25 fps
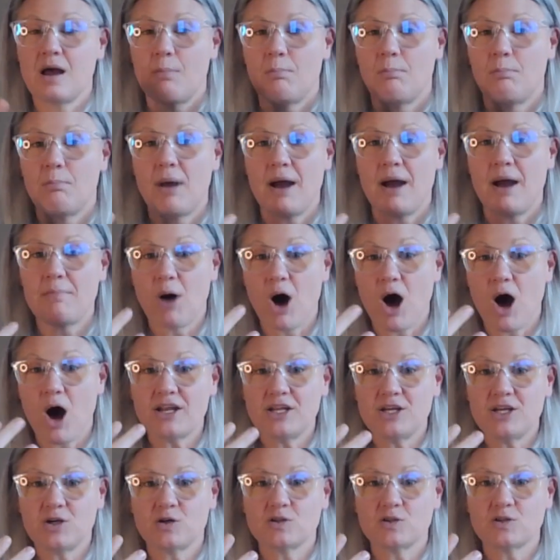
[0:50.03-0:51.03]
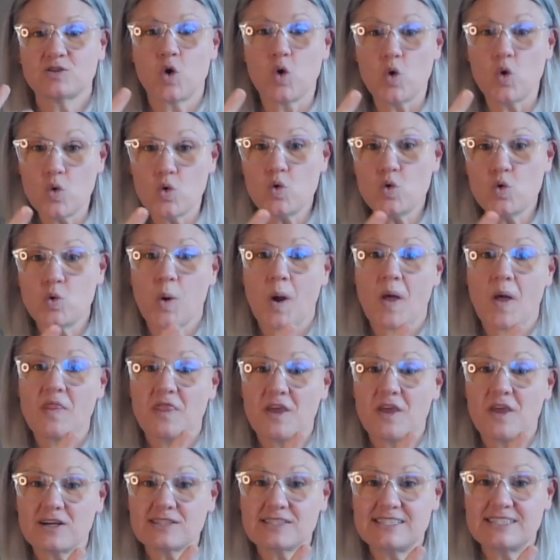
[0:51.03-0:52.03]
my body goes, ooh,
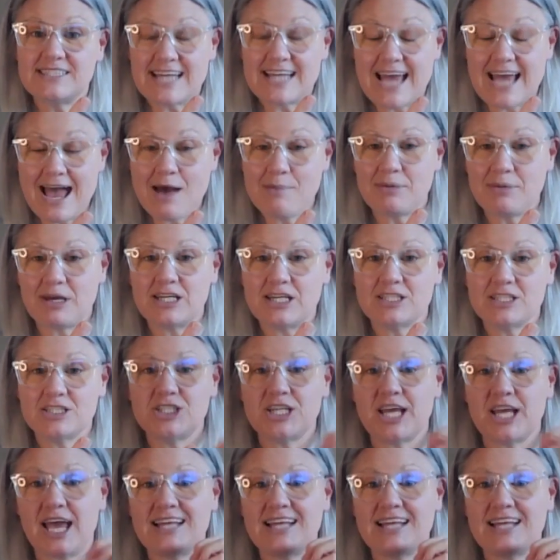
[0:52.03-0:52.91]
there's damage,